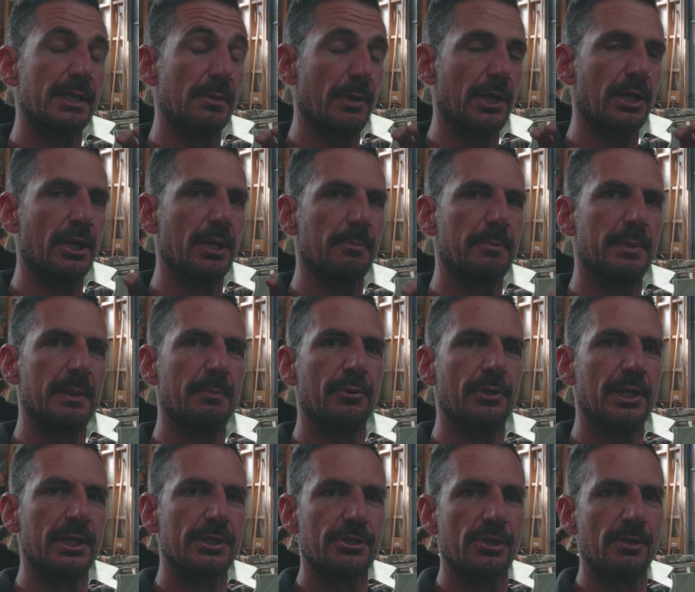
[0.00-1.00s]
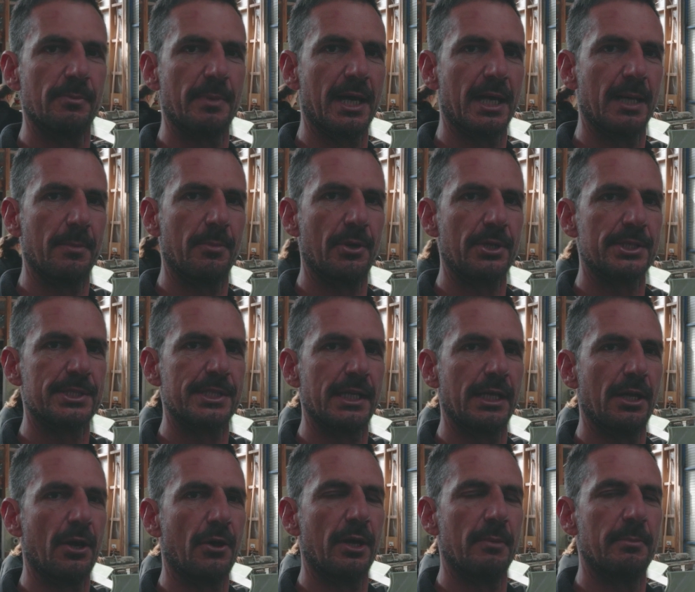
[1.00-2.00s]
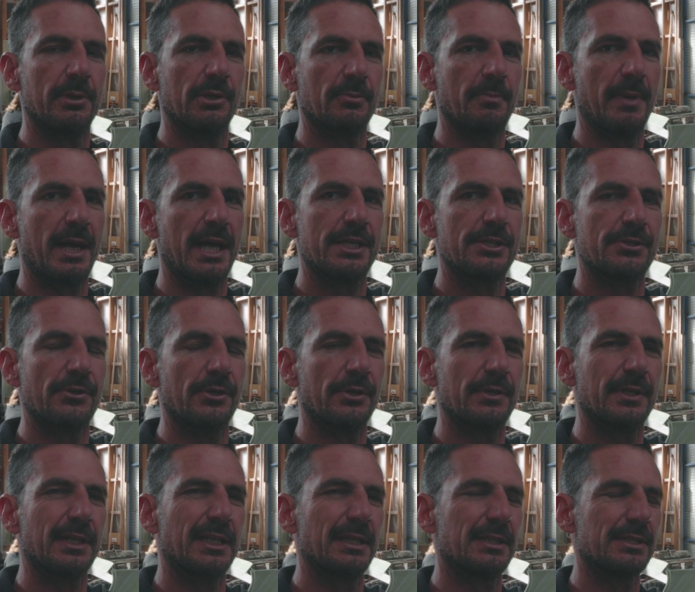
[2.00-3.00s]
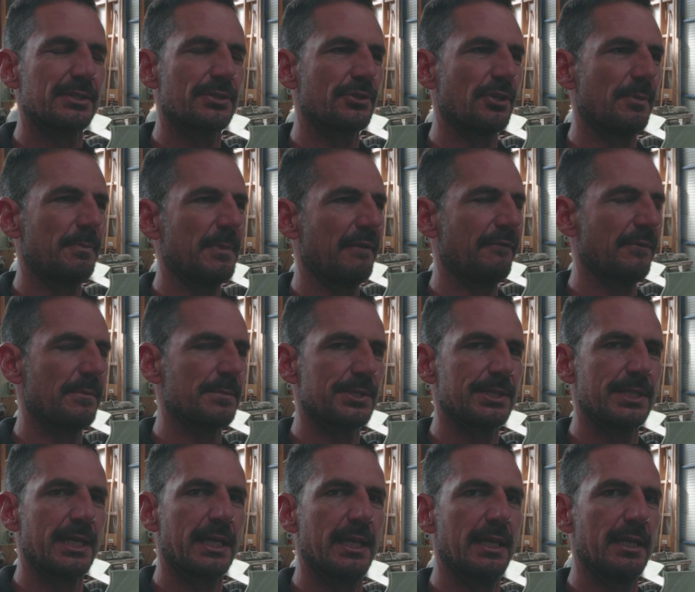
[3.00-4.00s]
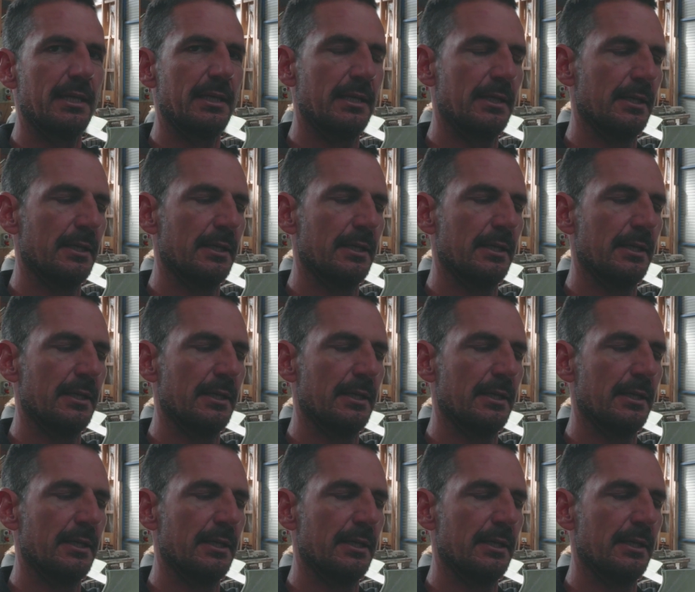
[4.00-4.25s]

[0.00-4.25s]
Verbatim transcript: and we're going to be putting 2-part epoxy high build paint on. It can stop that from sticking.